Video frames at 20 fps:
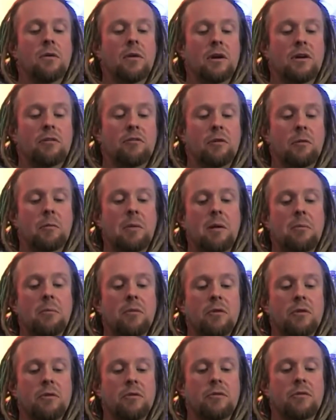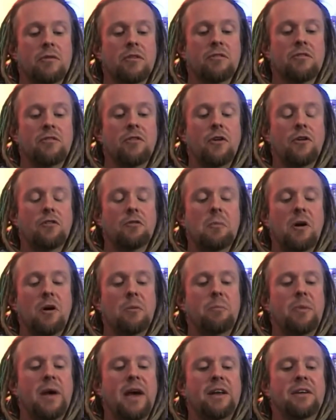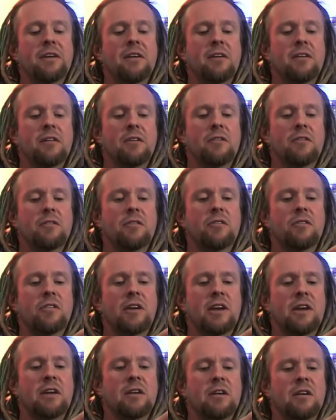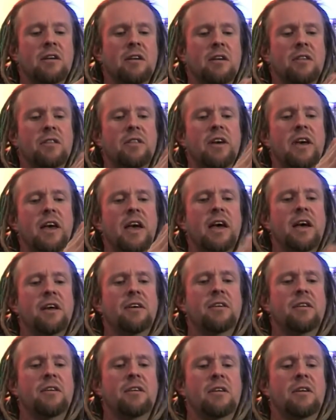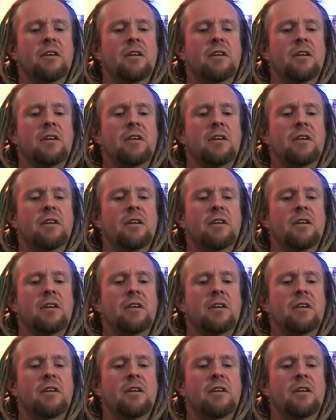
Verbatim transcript: All I can remember is the foot of my bed seeing the head